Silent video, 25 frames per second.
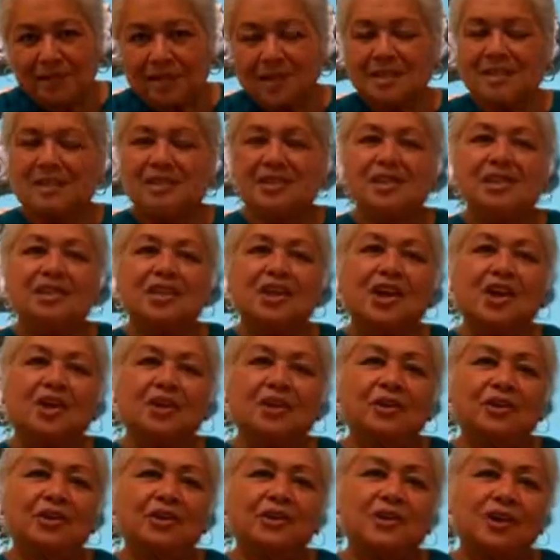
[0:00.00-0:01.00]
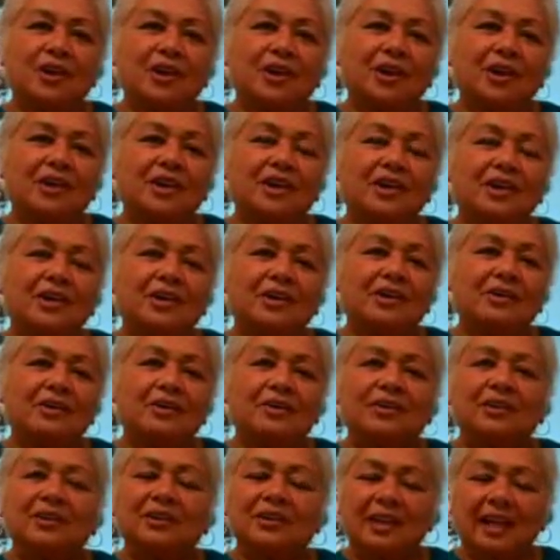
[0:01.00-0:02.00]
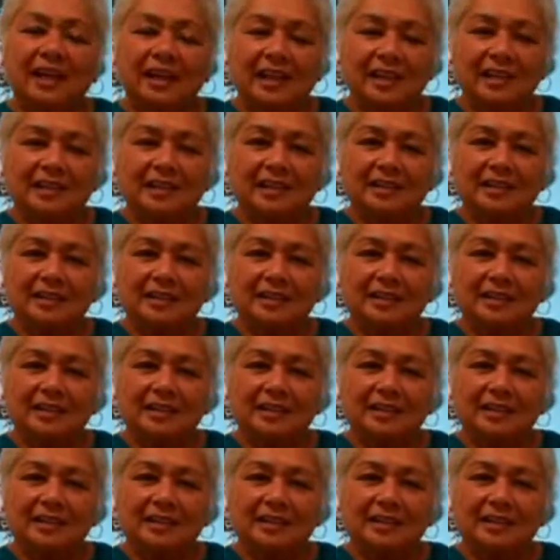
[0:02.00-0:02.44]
Is this color dark or light?